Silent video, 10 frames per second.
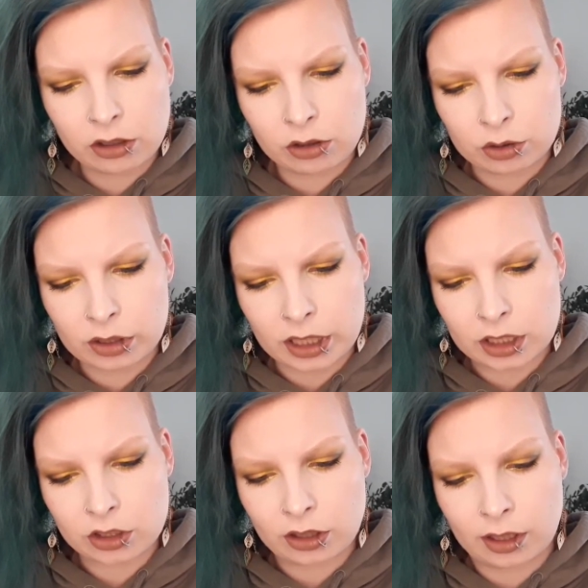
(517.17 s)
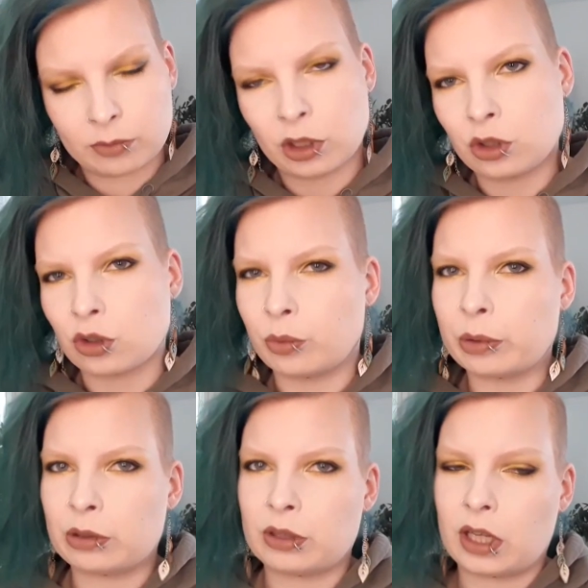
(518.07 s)
Oh, actually I'm not sure,
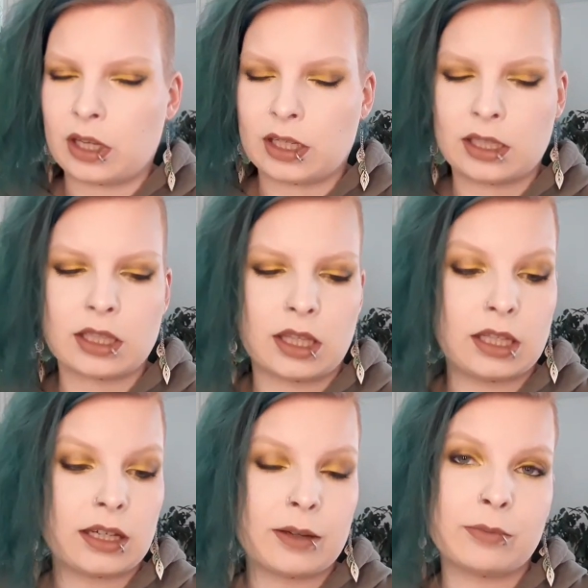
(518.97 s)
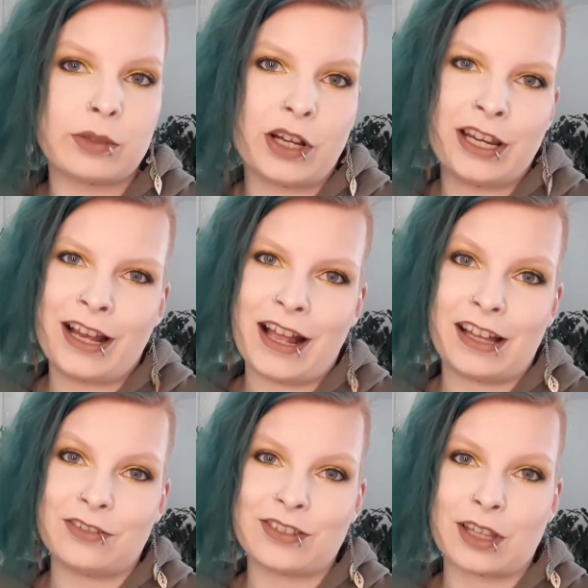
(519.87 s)
because I think I'm gonna
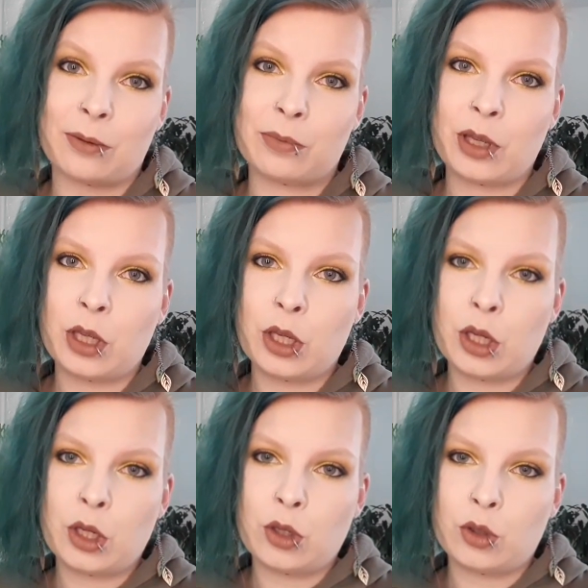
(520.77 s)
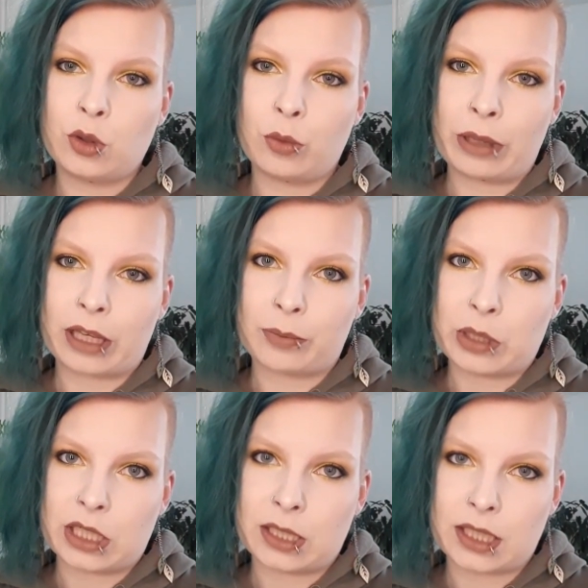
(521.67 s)
have some no makeup
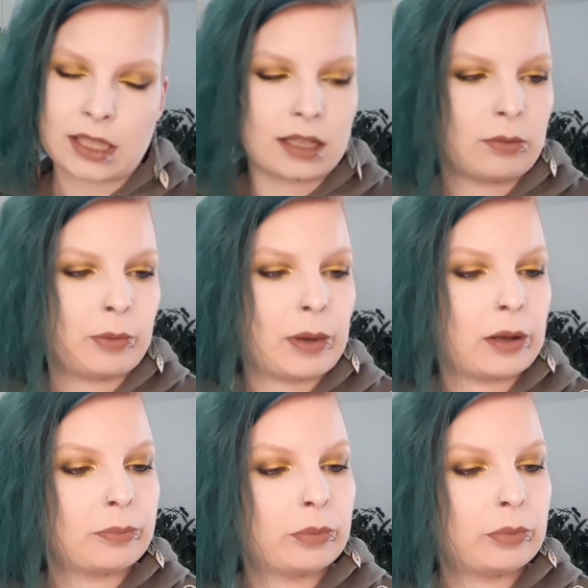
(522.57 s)
days coming up.